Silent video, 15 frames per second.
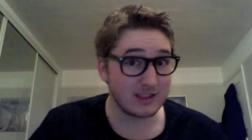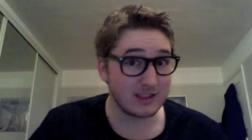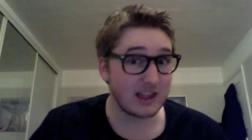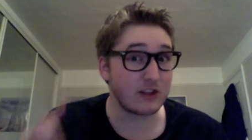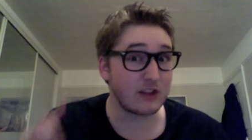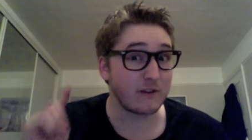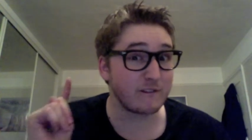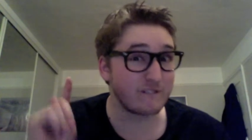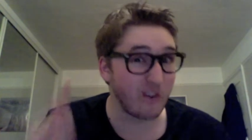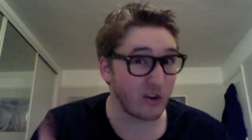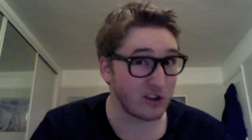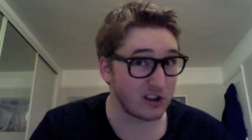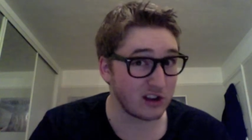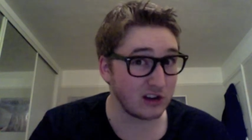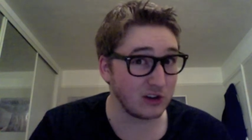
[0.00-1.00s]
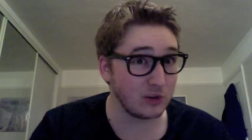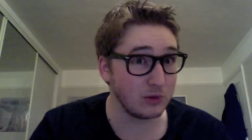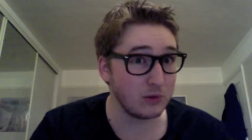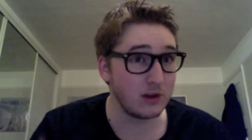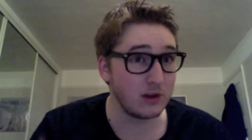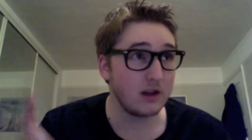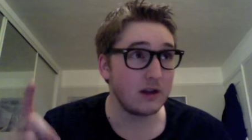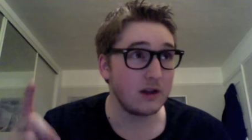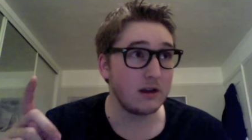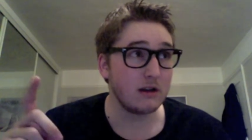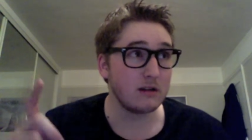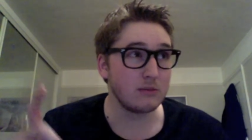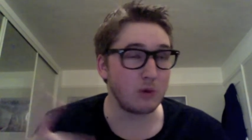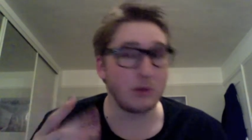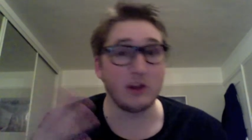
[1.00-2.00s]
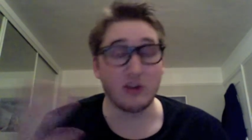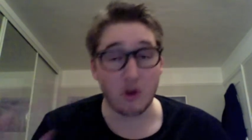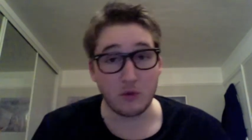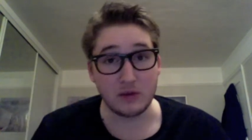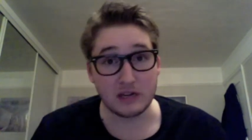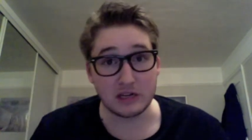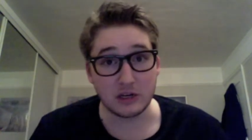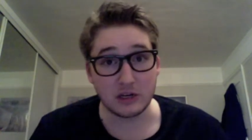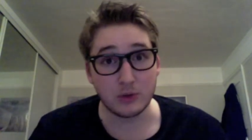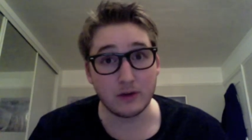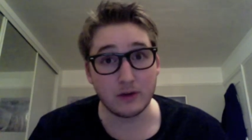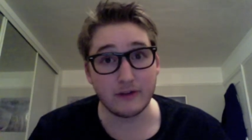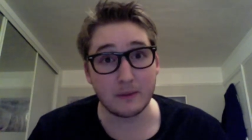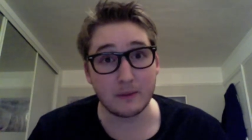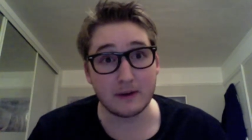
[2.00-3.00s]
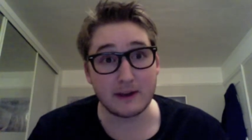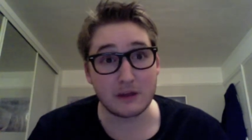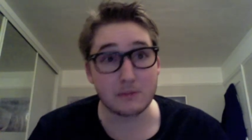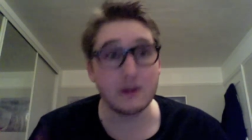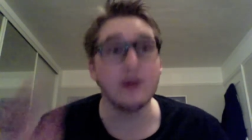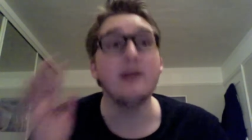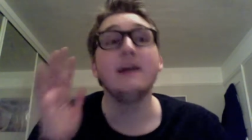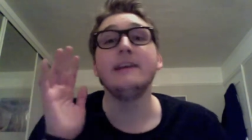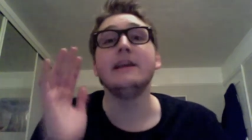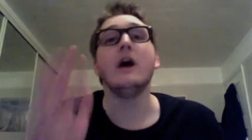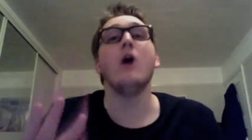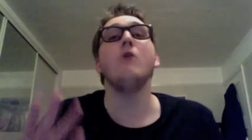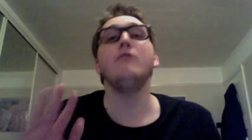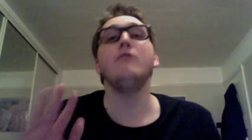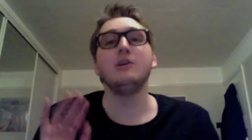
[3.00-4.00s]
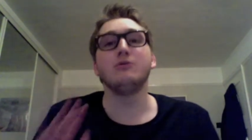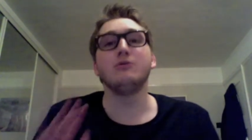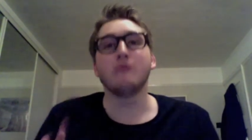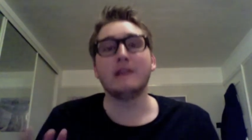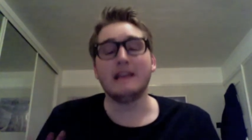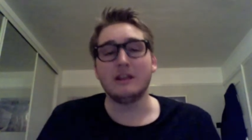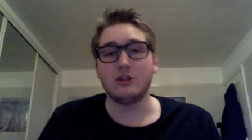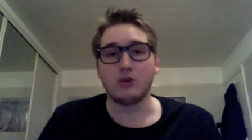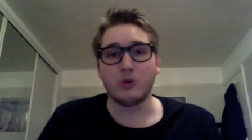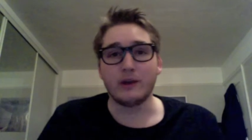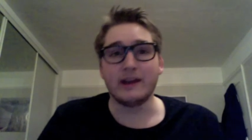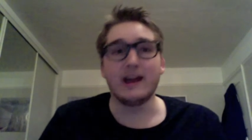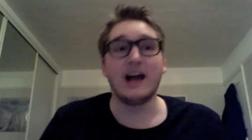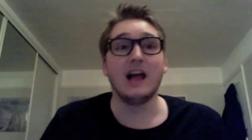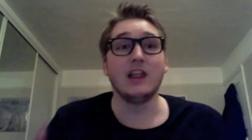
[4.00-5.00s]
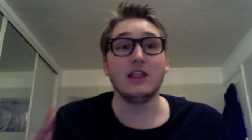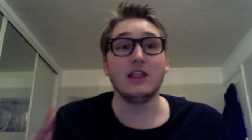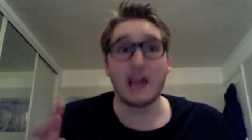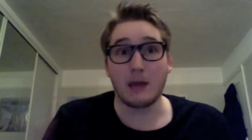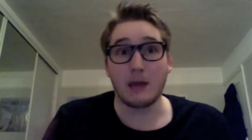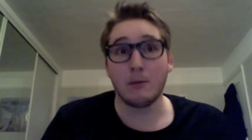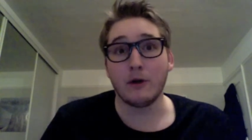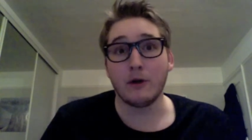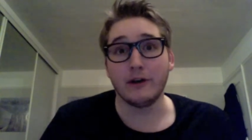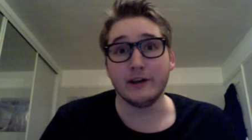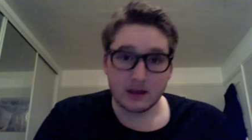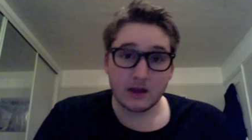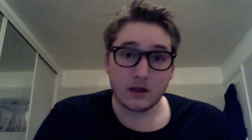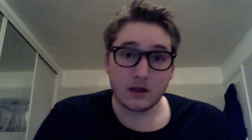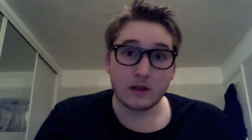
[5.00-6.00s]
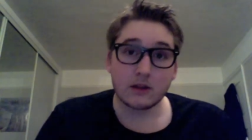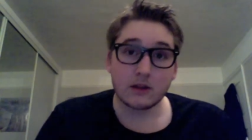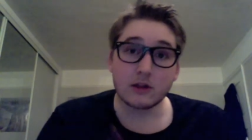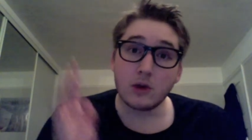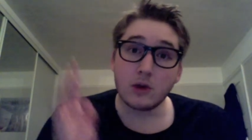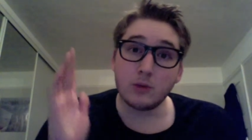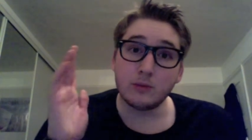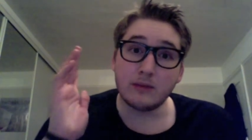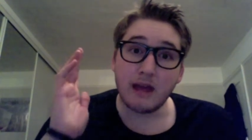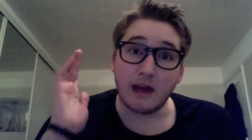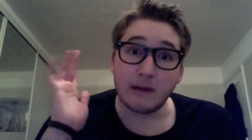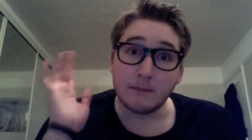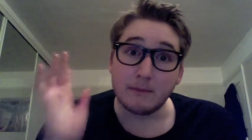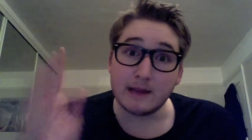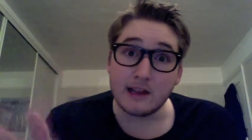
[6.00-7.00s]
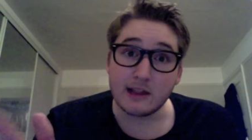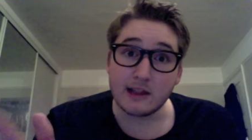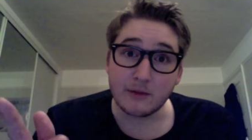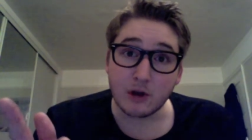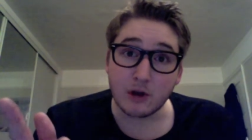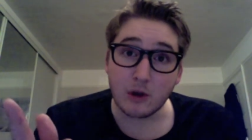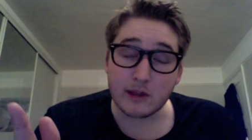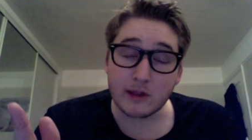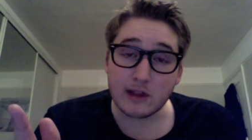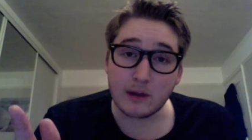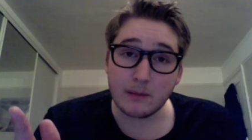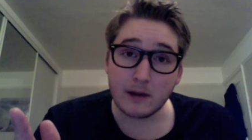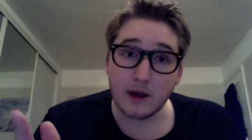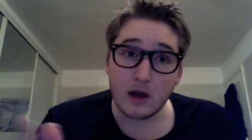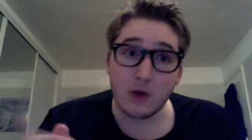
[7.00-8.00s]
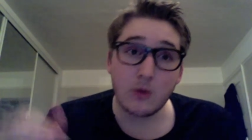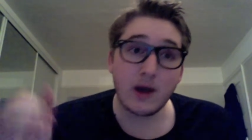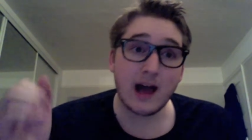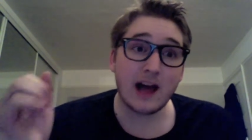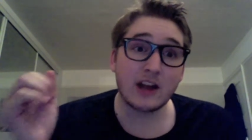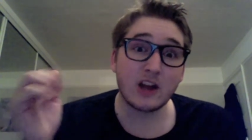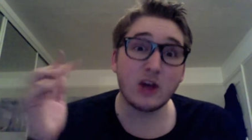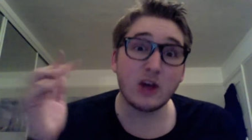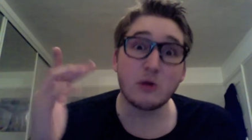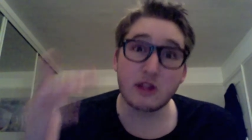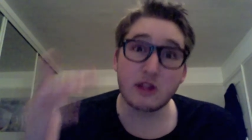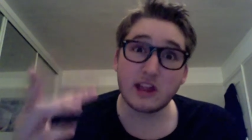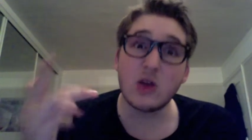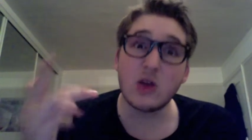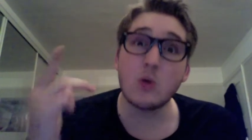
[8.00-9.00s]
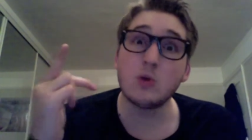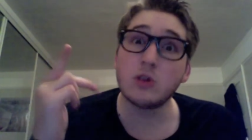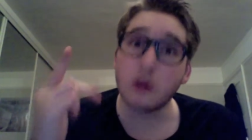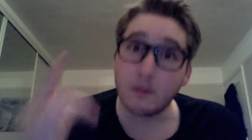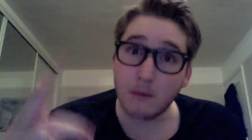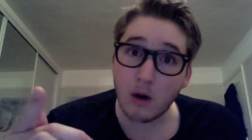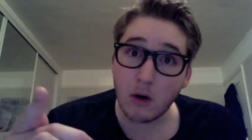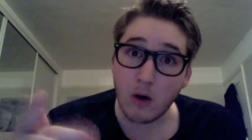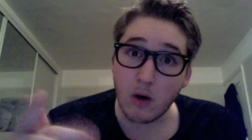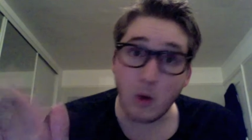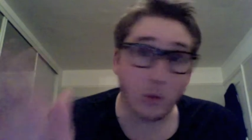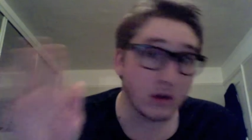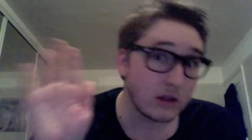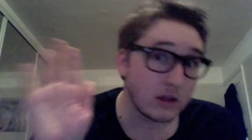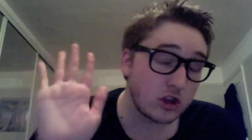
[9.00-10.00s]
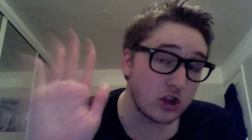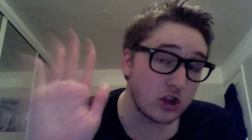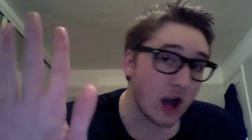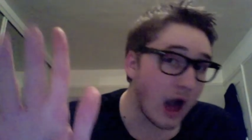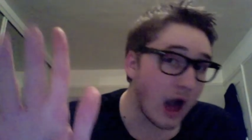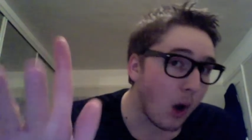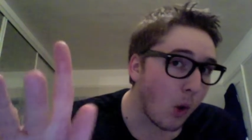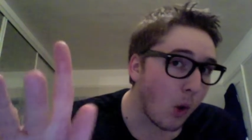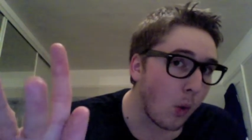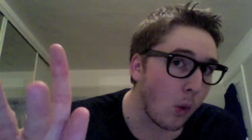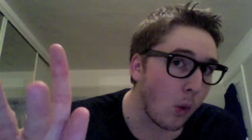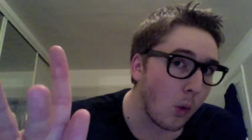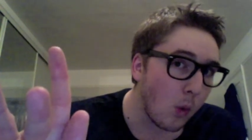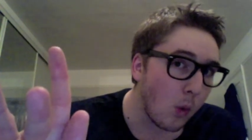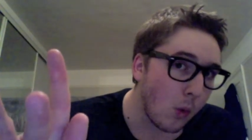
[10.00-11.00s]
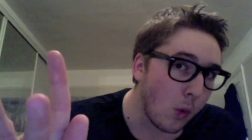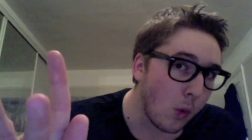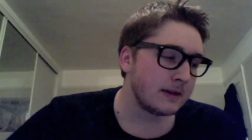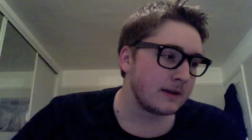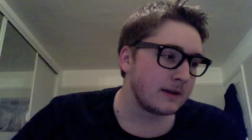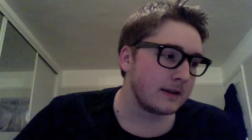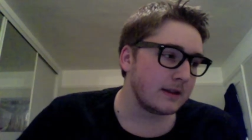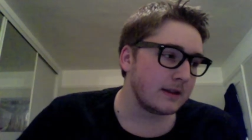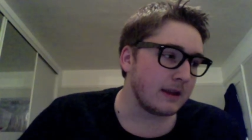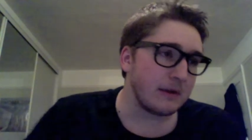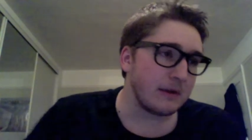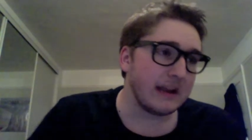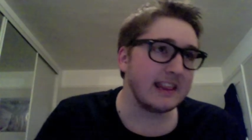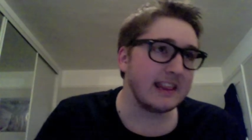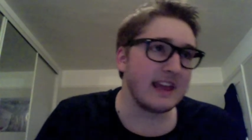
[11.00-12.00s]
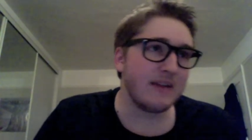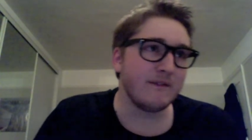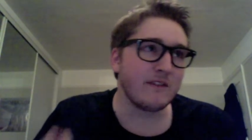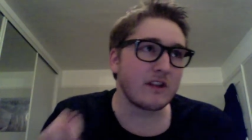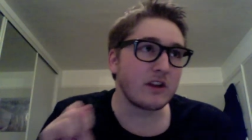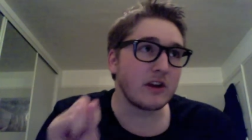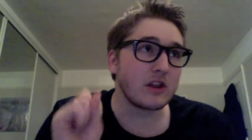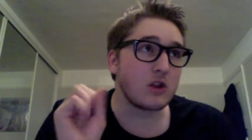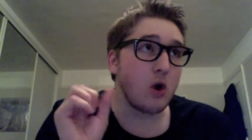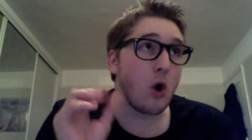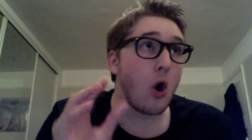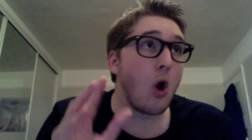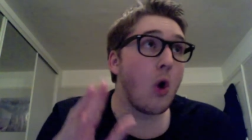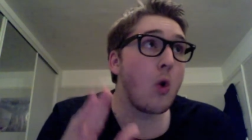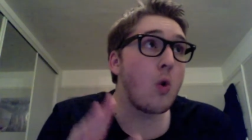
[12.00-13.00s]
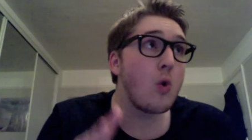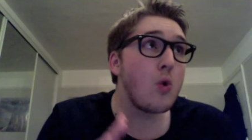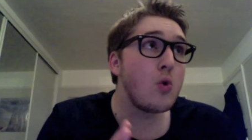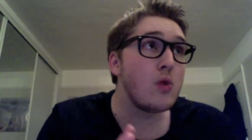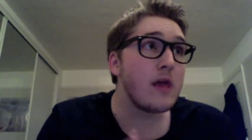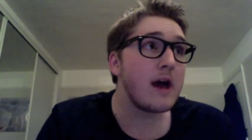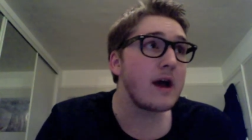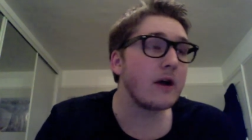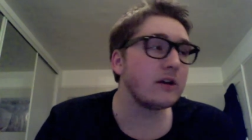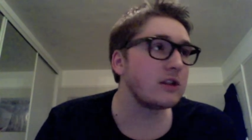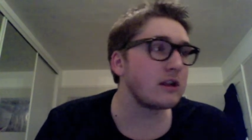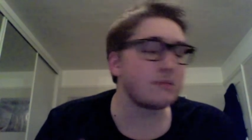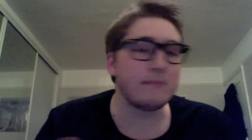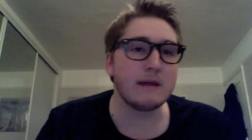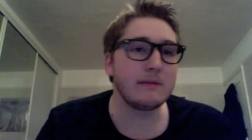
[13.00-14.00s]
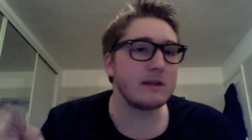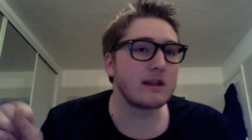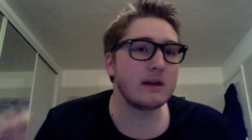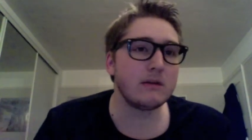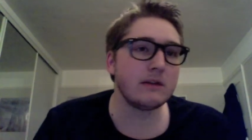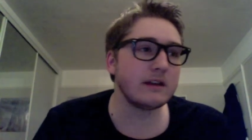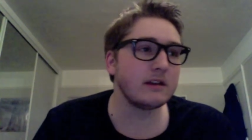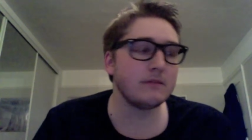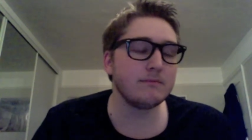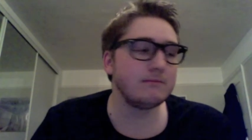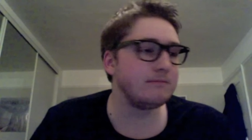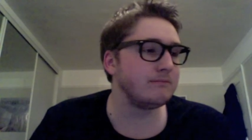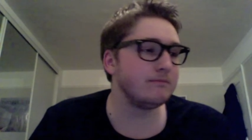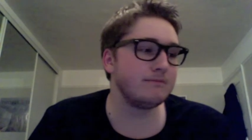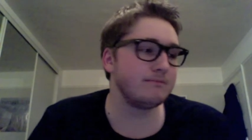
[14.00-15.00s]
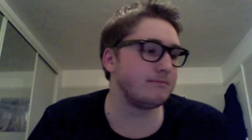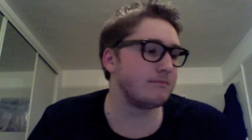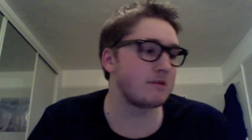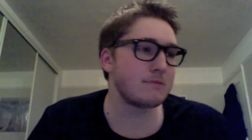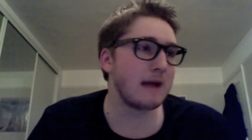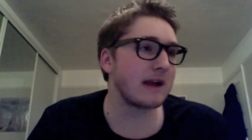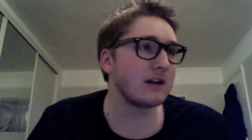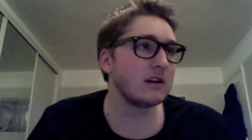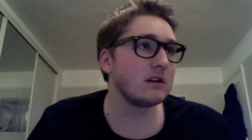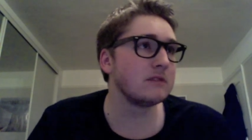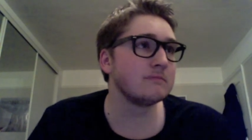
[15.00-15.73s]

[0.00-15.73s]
That's your first clue, probably your only clue, if I'm honest. But yeah, hopefully you really enjoy it and take part in it. So, yeah, please leave your comments down below, and I will see you tomorrow. Ciao! Didn't we need to emphasise the oh there? Just make me sound like a spacker.